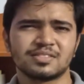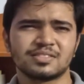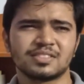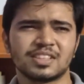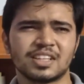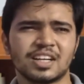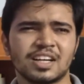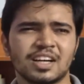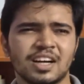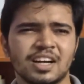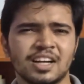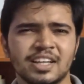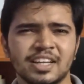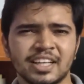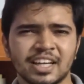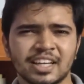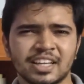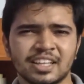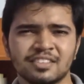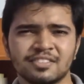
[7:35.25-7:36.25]

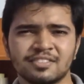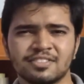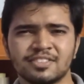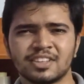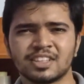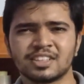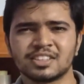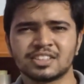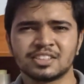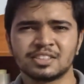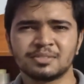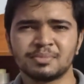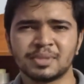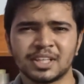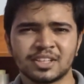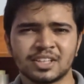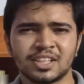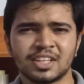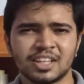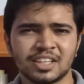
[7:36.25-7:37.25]
cardiac infarction,
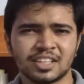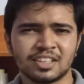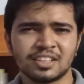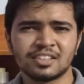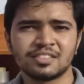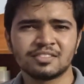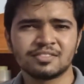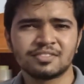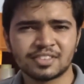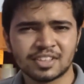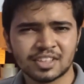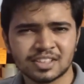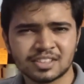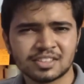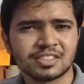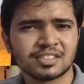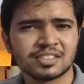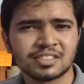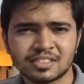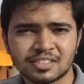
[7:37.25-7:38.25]
myocardial
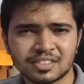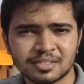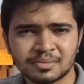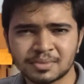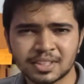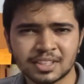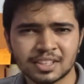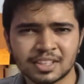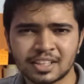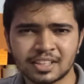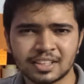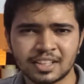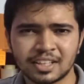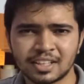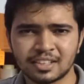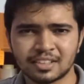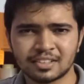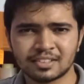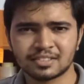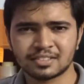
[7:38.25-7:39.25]
infarction, something like
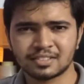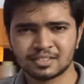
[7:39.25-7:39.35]
that.